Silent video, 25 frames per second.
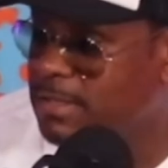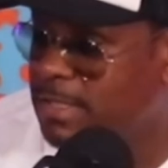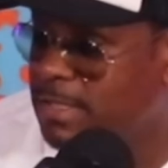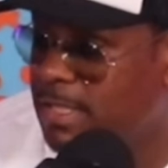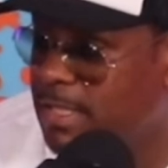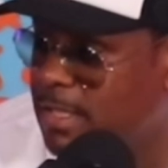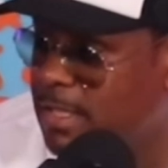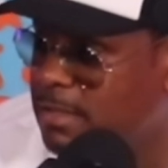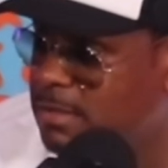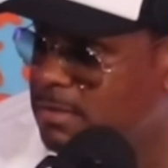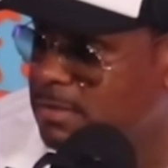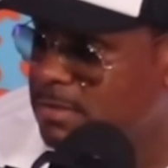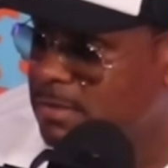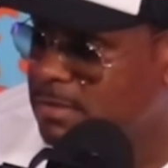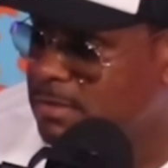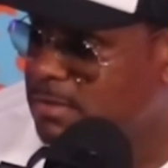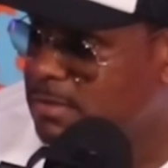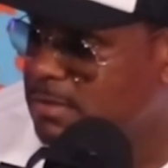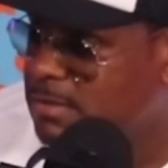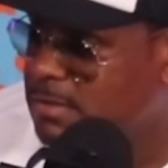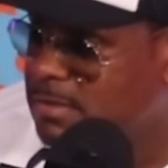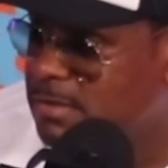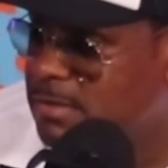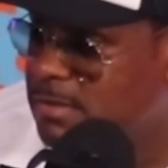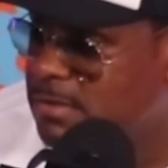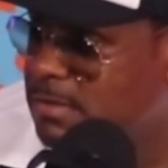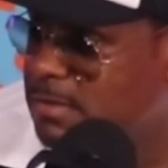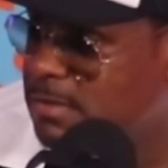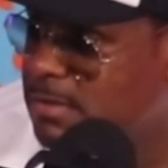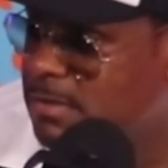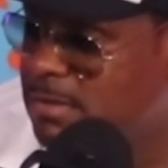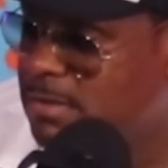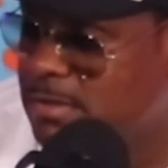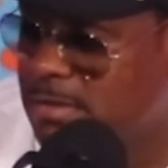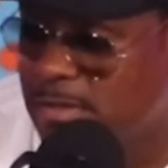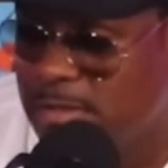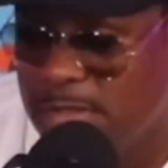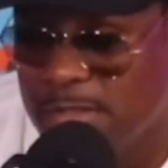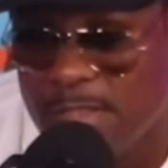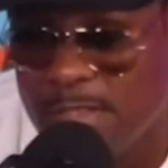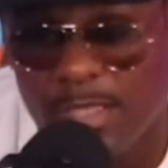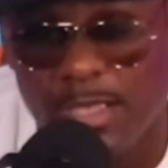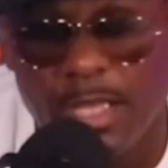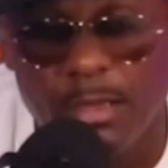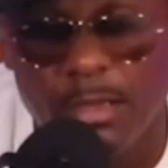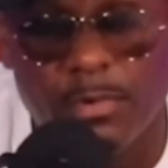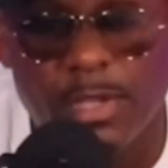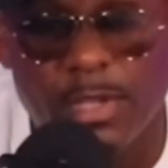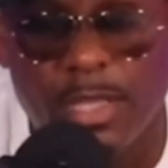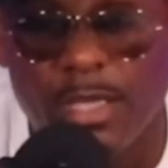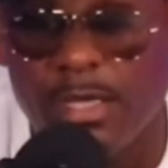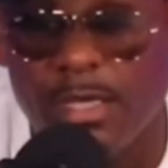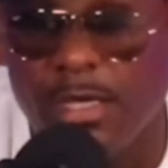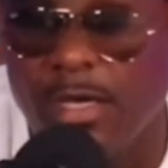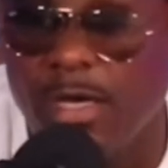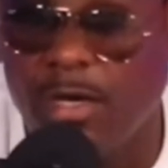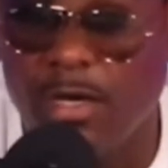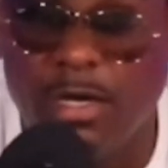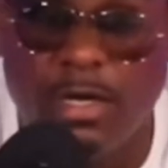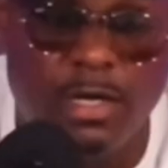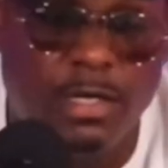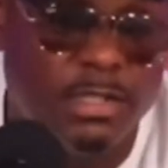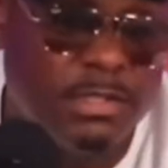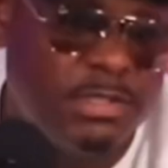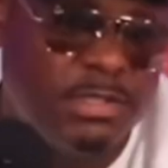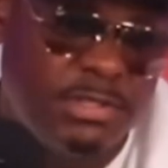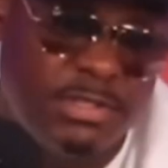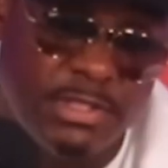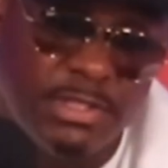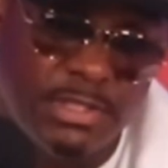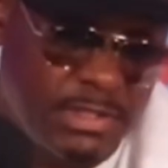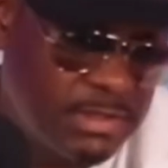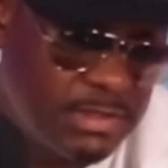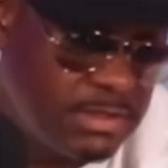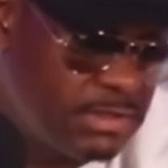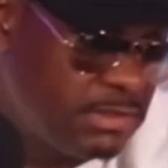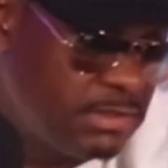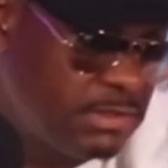that. And I'm like, "Oh, shit.